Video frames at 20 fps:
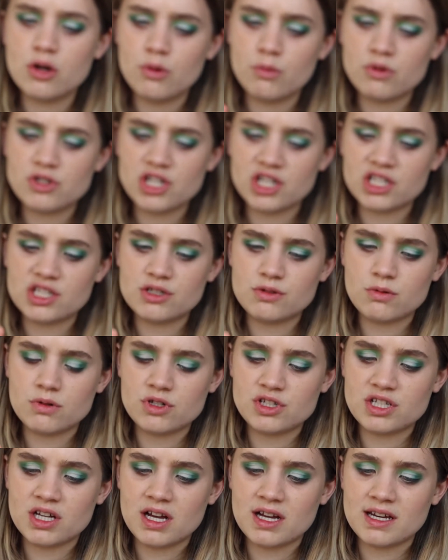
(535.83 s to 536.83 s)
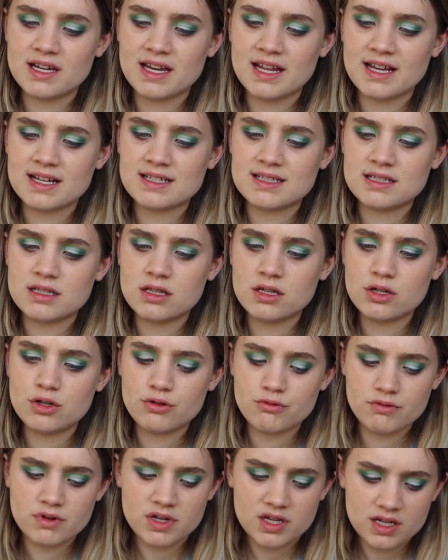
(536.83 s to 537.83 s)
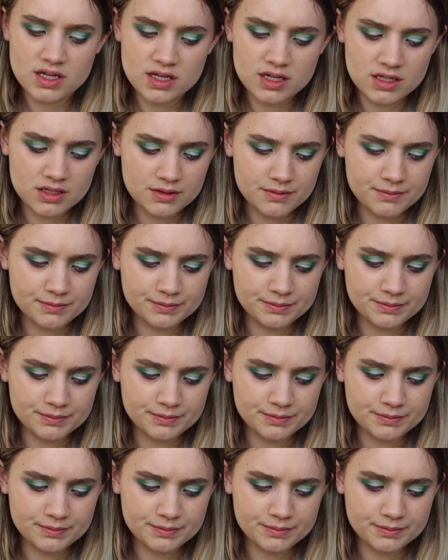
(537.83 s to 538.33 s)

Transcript: which I'll swatch that next to the green.